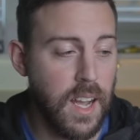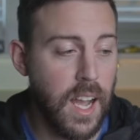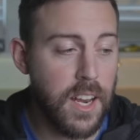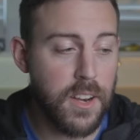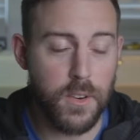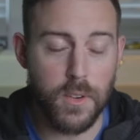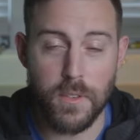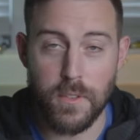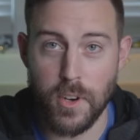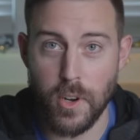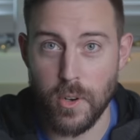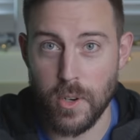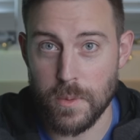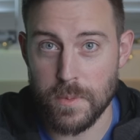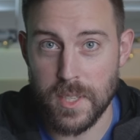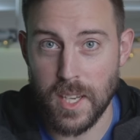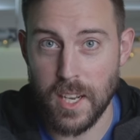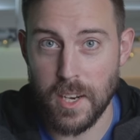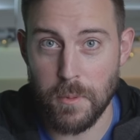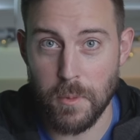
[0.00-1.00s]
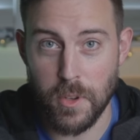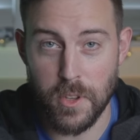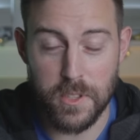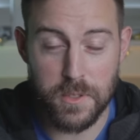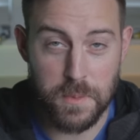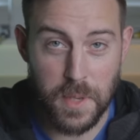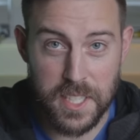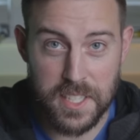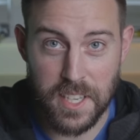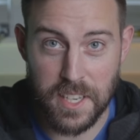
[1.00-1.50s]
I don't even know what I'm saying anymore. This
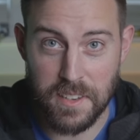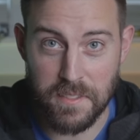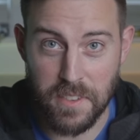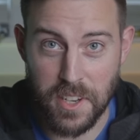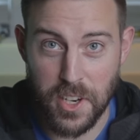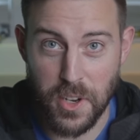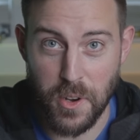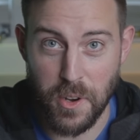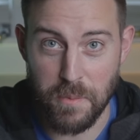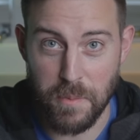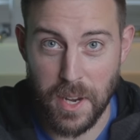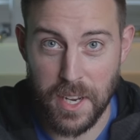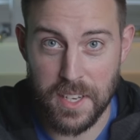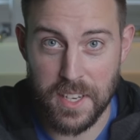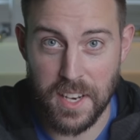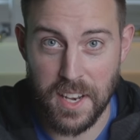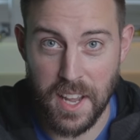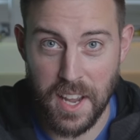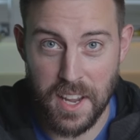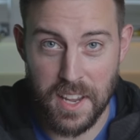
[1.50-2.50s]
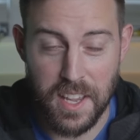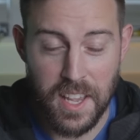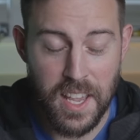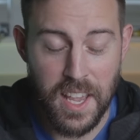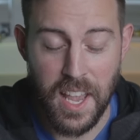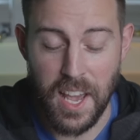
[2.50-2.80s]
is my second video I made today.